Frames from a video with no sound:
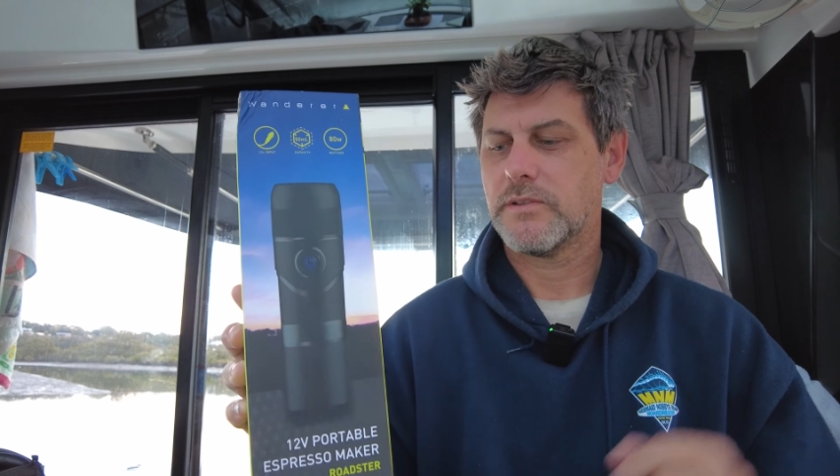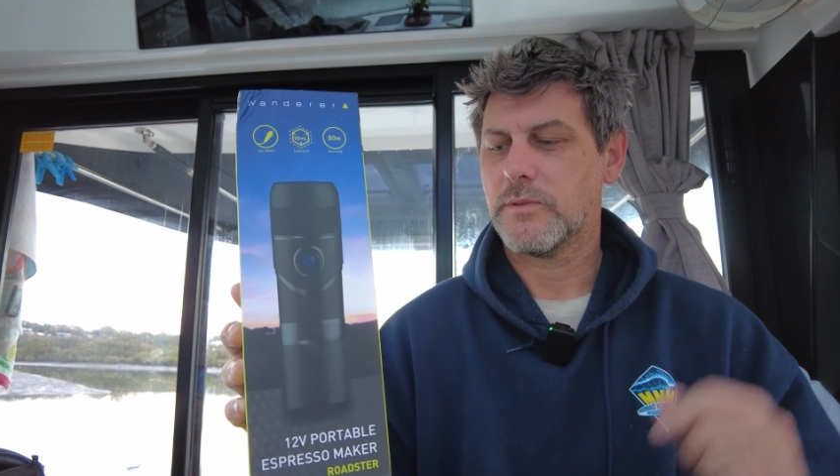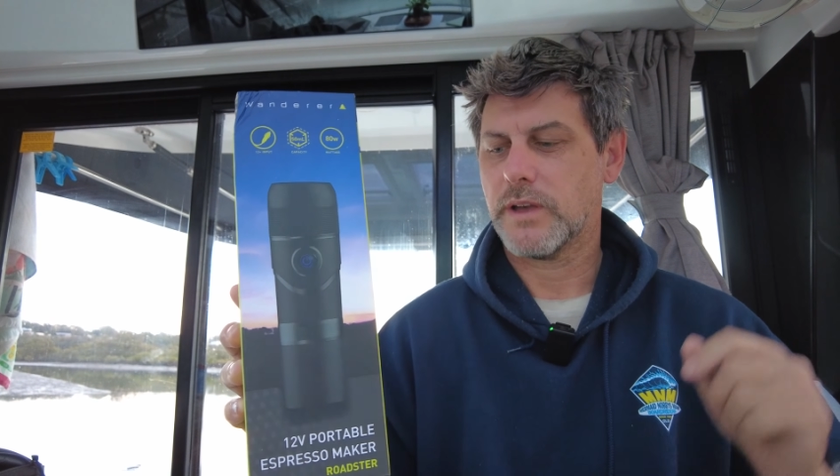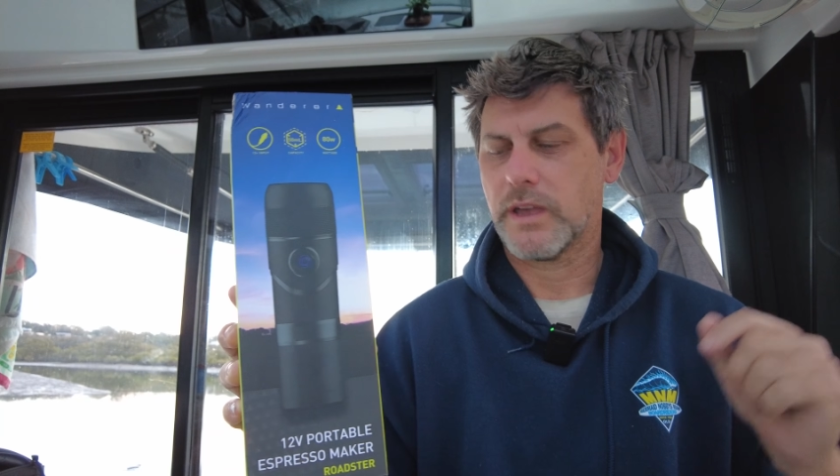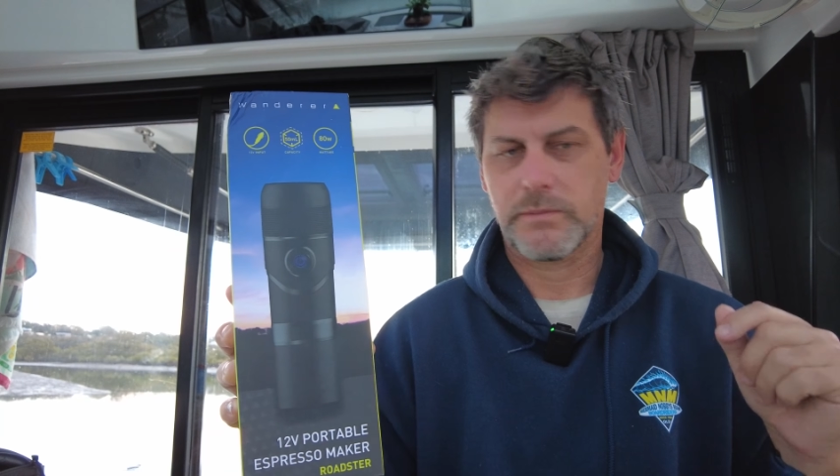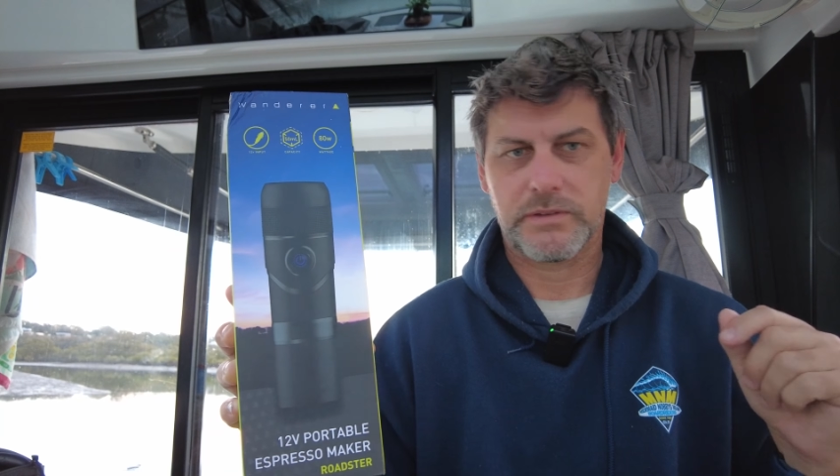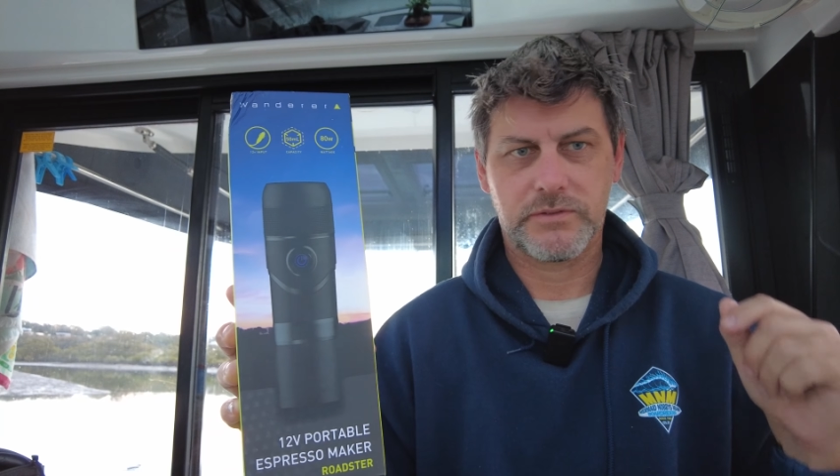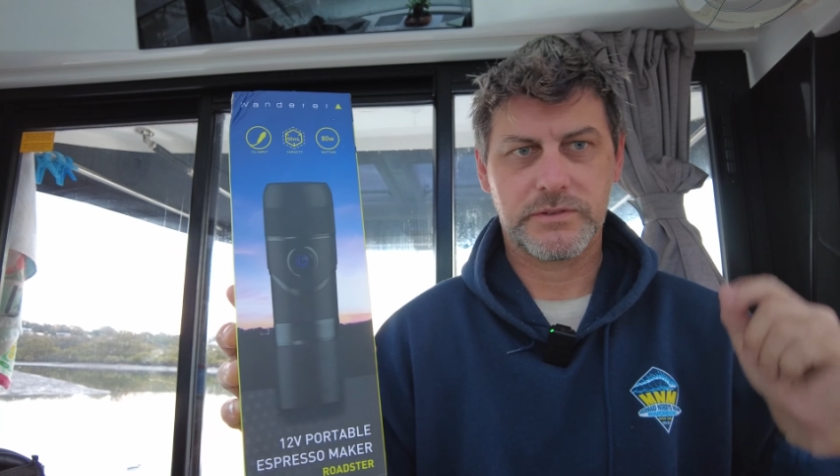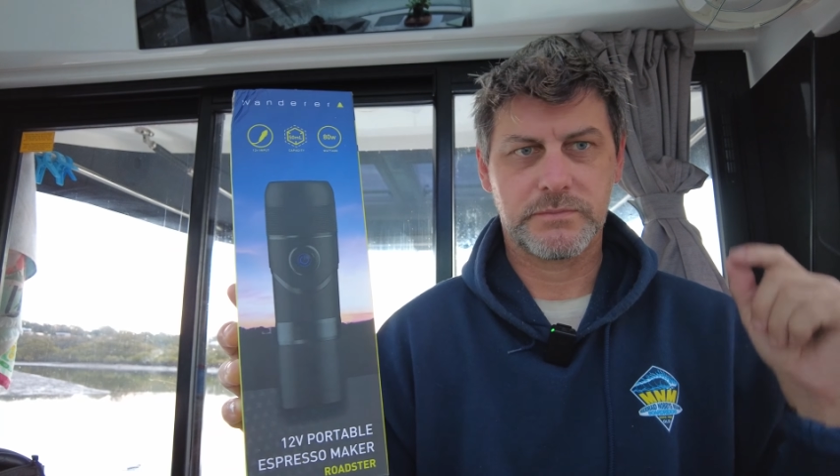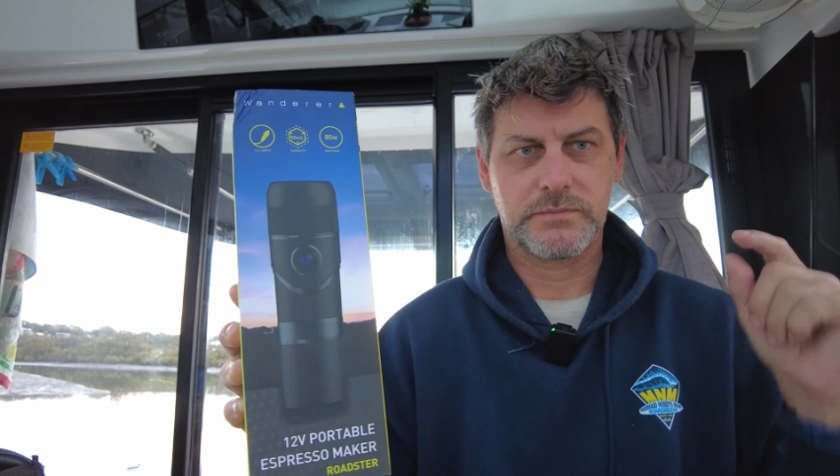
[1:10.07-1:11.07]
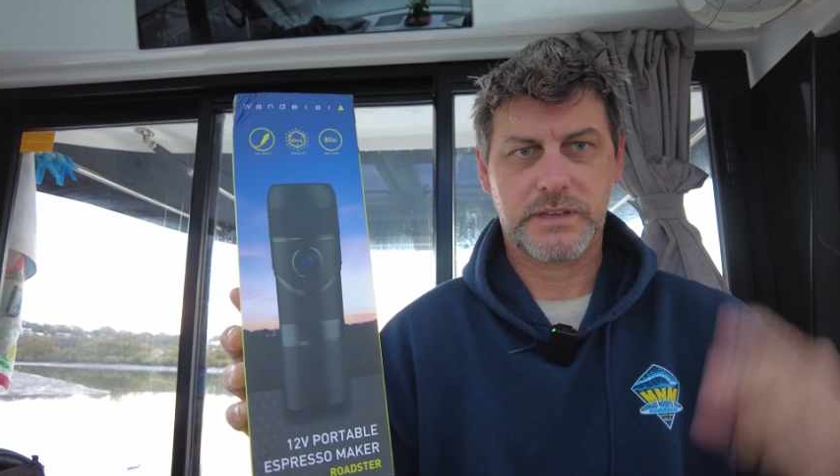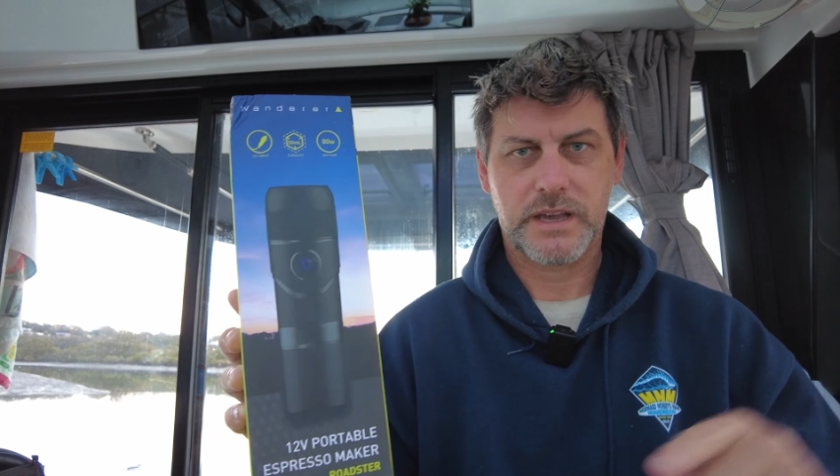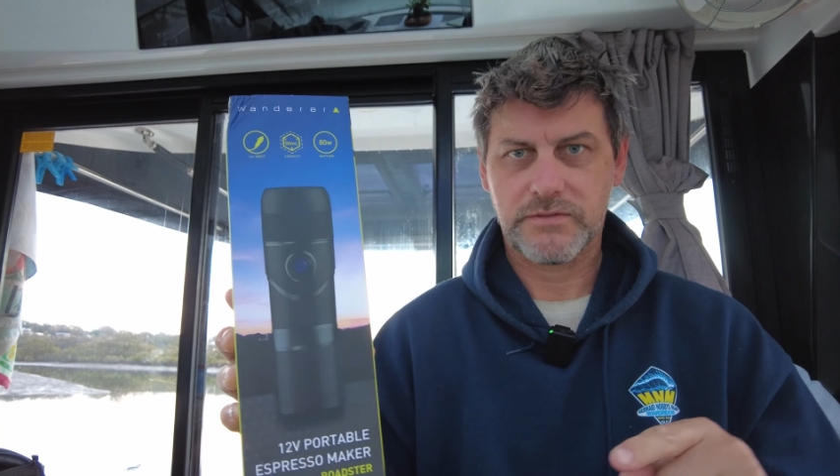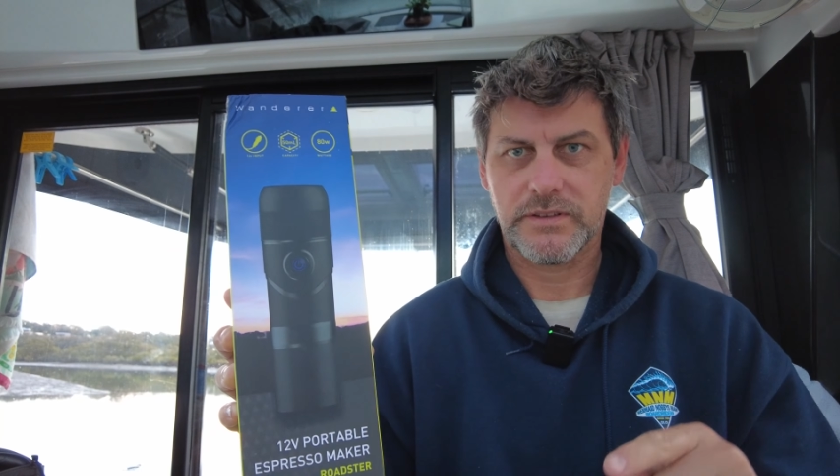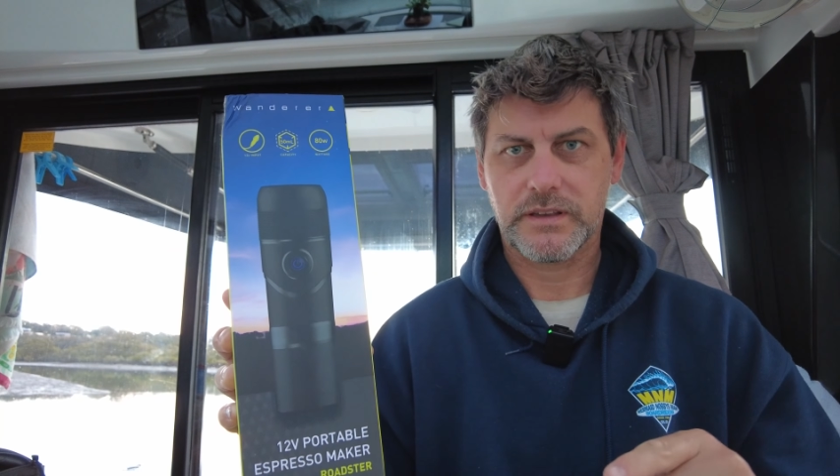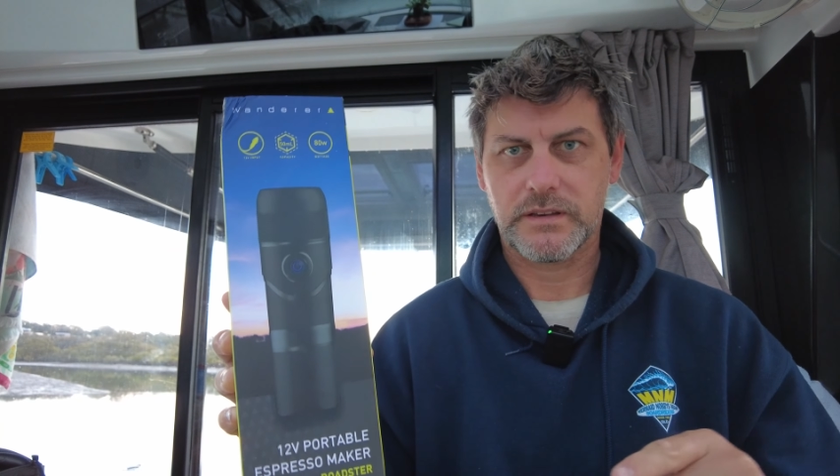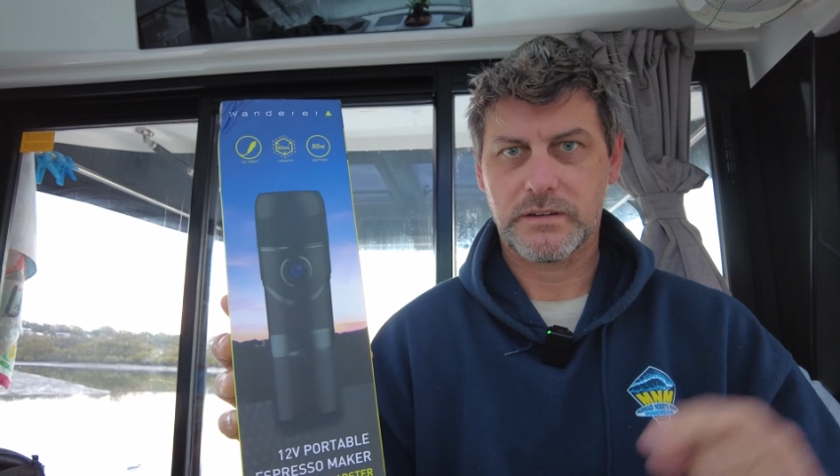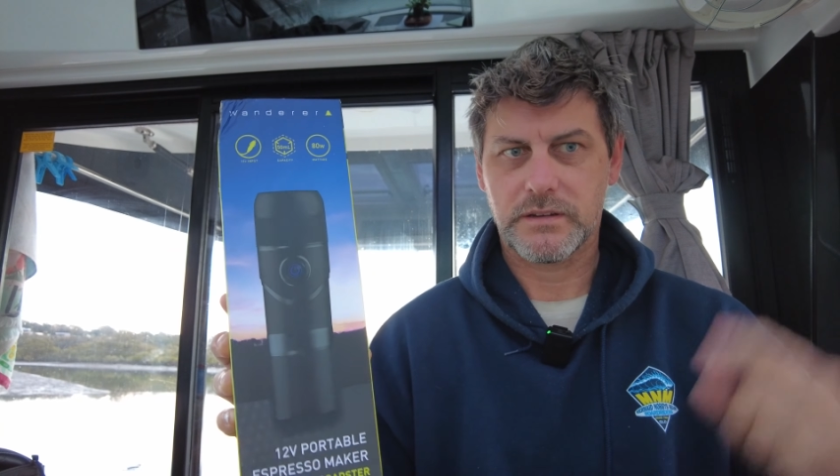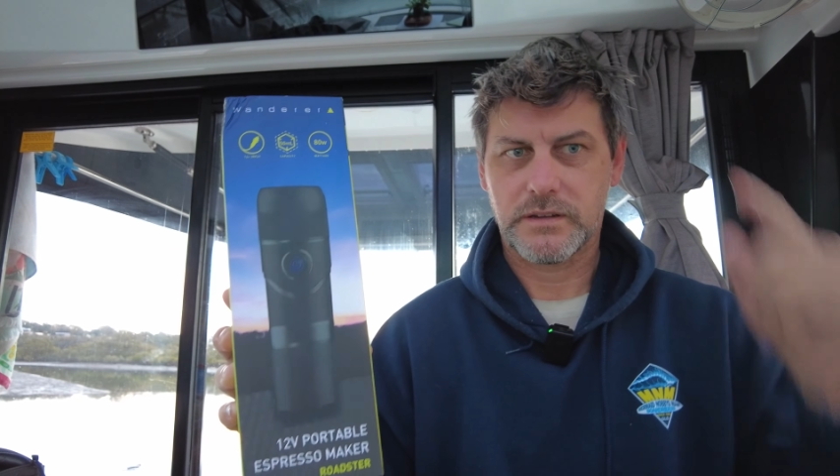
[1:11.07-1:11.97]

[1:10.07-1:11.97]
We're aiming for some caffeine